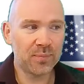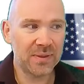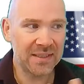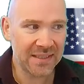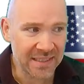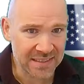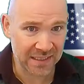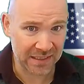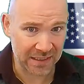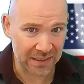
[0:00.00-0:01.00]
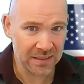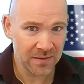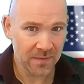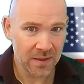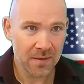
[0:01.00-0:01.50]
Politically,
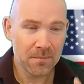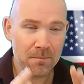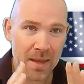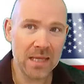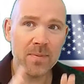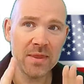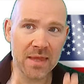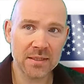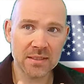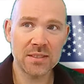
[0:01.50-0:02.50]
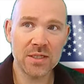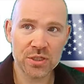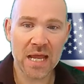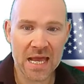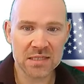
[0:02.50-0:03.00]
maybe that
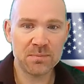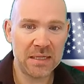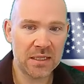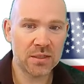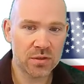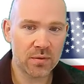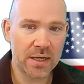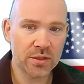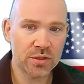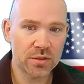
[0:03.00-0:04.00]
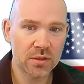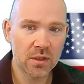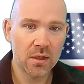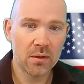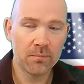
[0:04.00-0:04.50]
decision has been entrenched
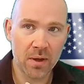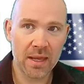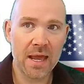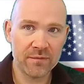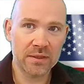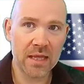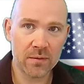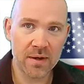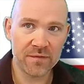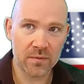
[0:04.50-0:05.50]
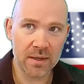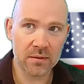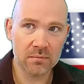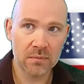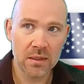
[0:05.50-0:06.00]
by having that
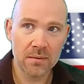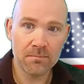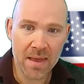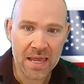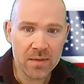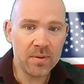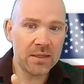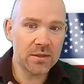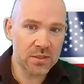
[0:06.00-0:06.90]
referendum. Maybe the